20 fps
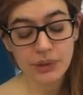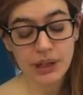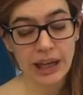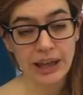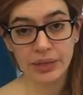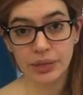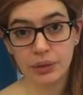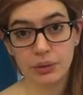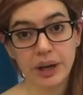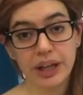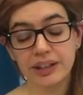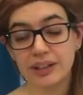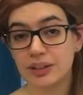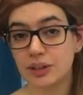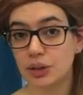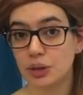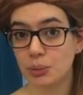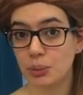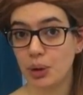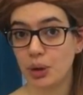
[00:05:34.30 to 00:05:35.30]
And the rat
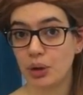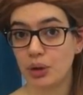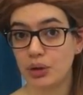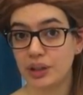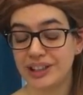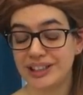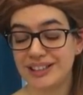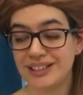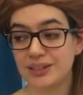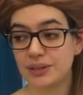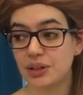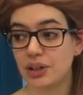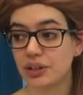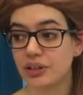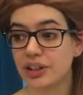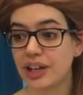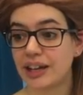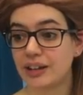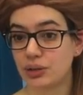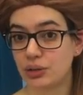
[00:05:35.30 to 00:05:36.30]
is smaller. He's
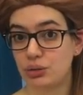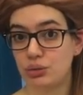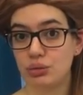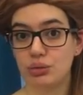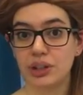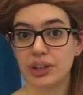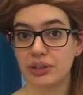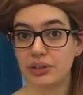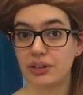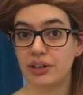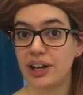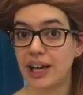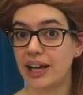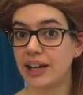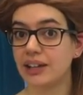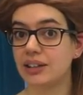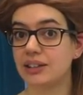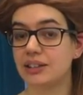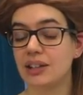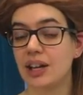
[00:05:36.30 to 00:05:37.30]
not as strong as the
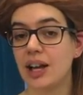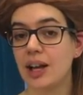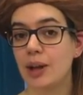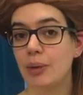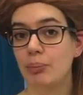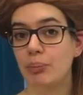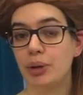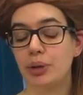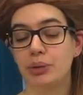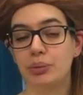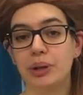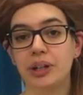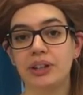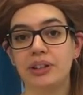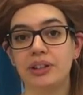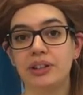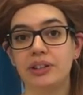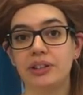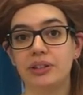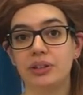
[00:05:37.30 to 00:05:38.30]
lion, but
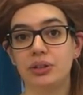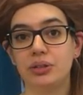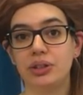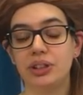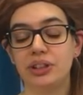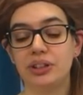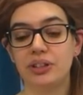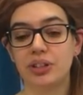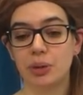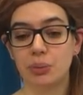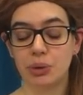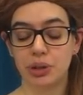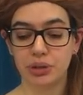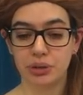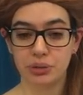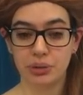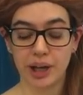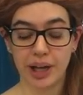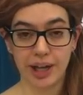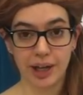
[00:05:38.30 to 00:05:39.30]
when you need someone
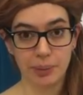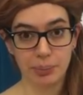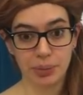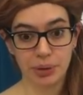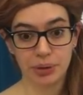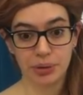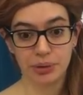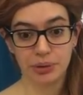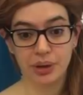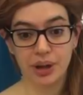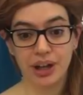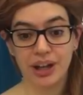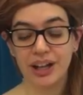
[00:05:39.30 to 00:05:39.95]
to help you,